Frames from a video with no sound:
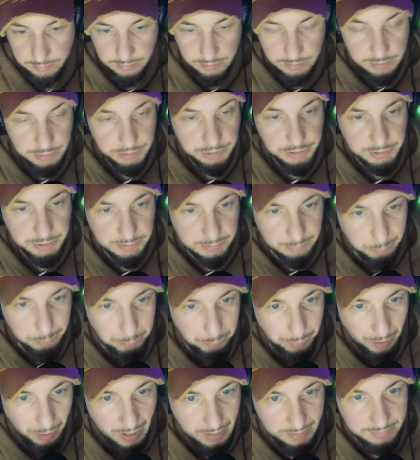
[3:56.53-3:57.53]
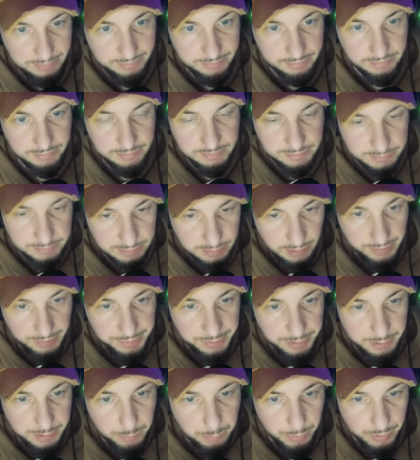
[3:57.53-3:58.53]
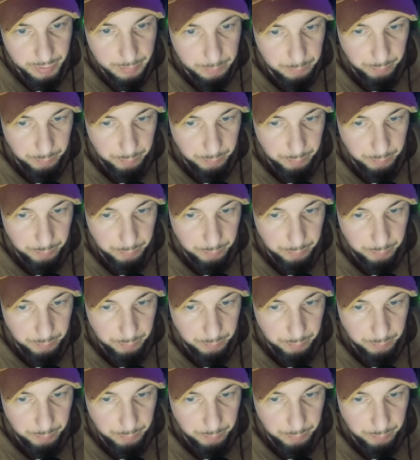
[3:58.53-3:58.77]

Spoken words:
It's just bots. It's nothing but